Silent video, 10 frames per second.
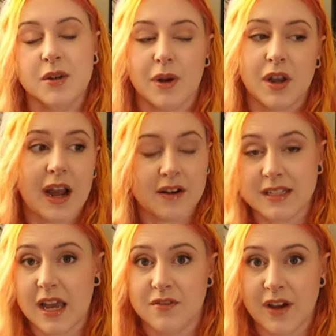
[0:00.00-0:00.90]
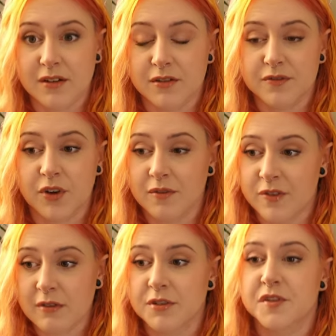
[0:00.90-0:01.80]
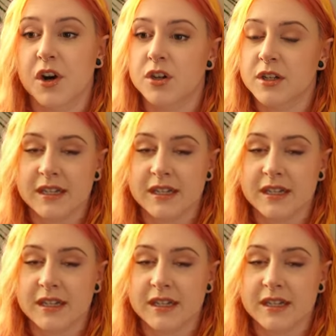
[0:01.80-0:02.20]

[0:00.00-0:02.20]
we're going to have to get a vet referral.